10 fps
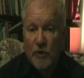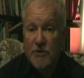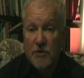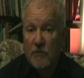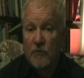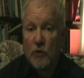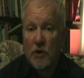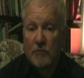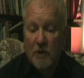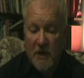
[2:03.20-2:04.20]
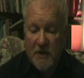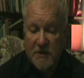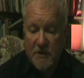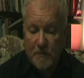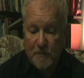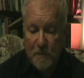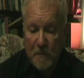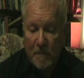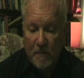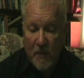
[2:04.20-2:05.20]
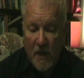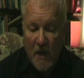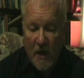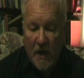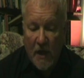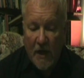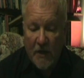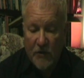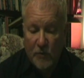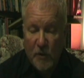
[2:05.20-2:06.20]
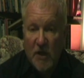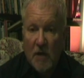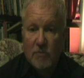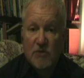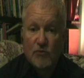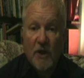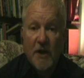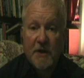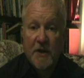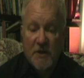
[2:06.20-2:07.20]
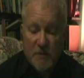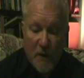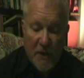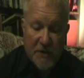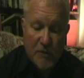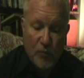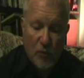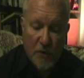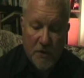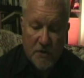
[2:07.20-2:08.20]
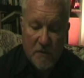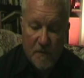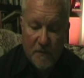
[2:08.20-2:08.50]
but it's not fully released. And being able to recognize biting point,